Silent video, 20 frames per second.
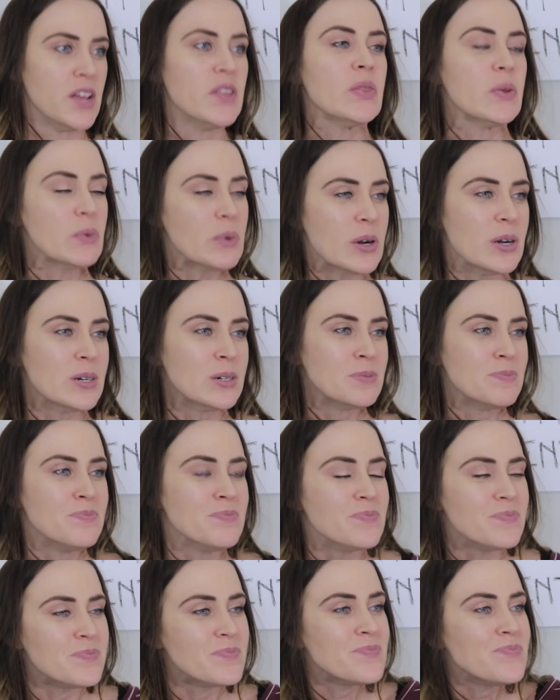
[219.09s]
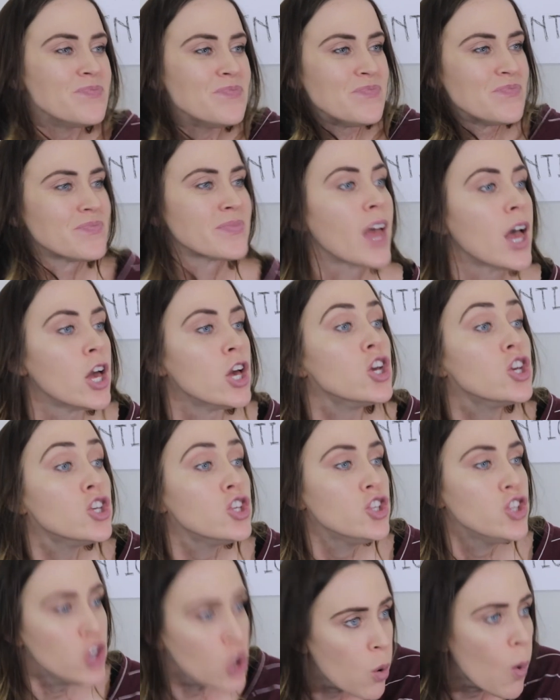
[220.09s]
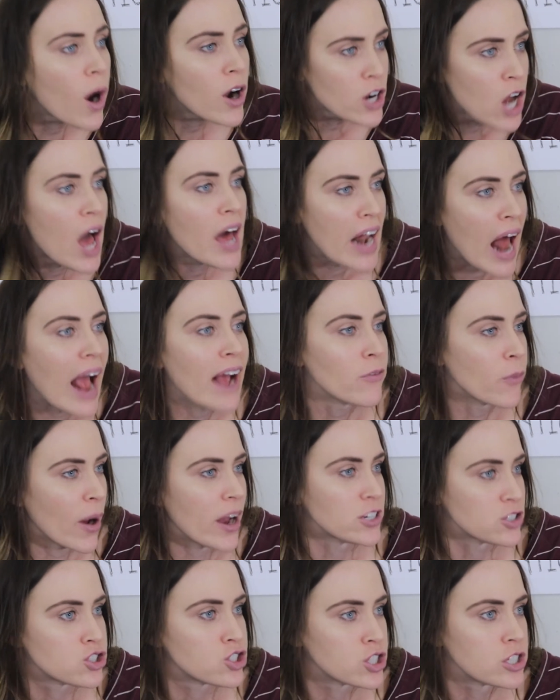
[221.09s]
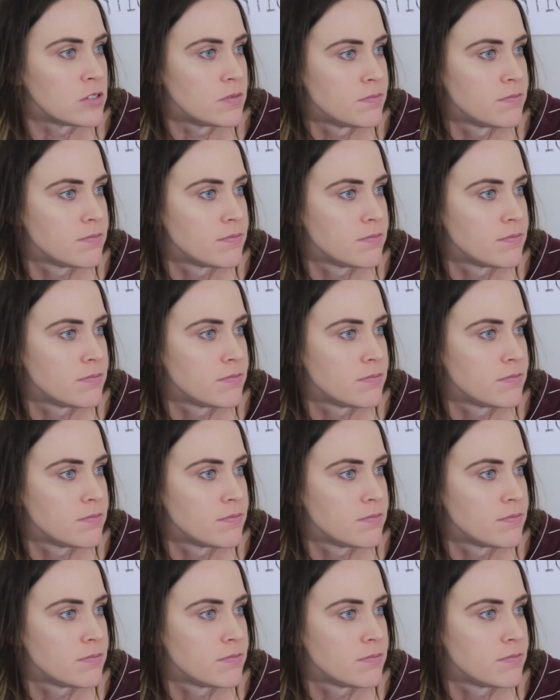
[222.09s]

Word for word: in the room, you are not Irish.